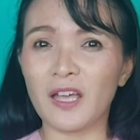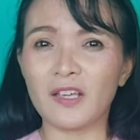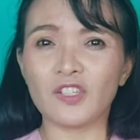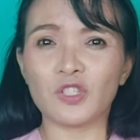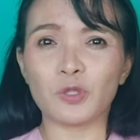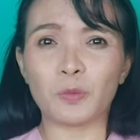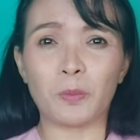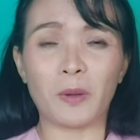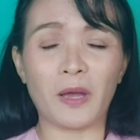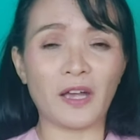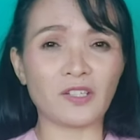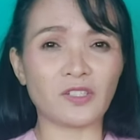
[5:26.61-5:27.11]

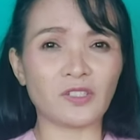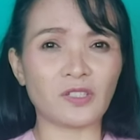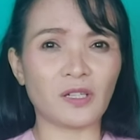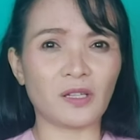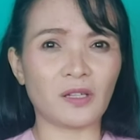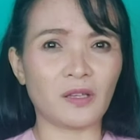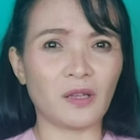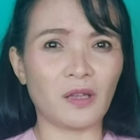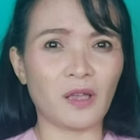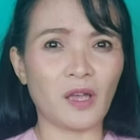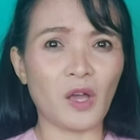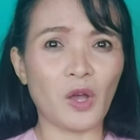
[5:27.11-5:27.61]

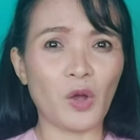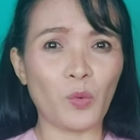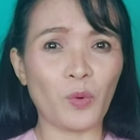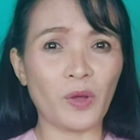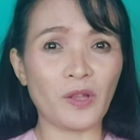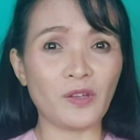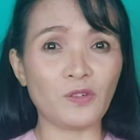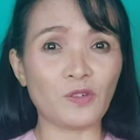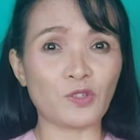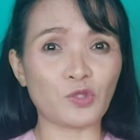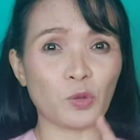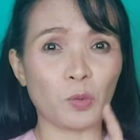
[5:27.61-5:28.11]
especially
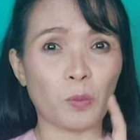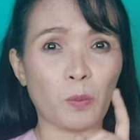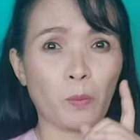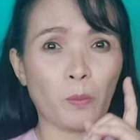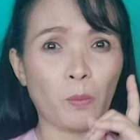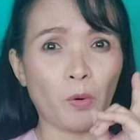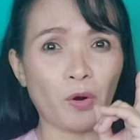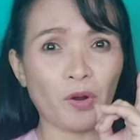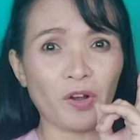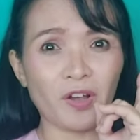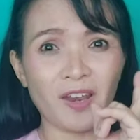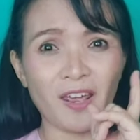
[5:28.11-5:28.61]
when you
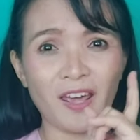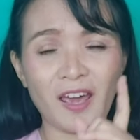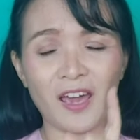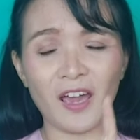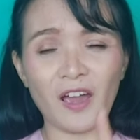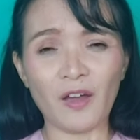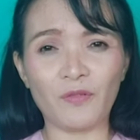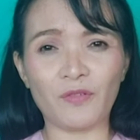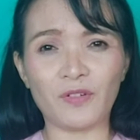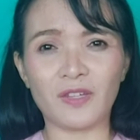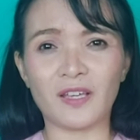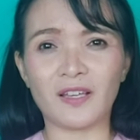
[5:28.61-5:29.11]
support
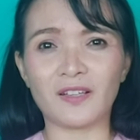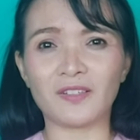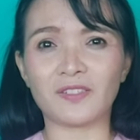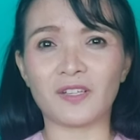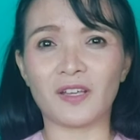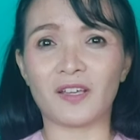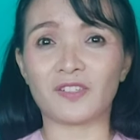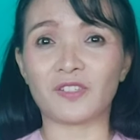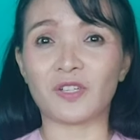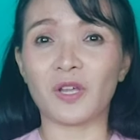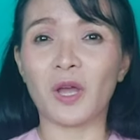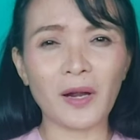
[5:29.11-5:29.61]

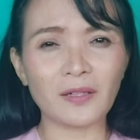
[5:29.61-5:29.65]
evidences,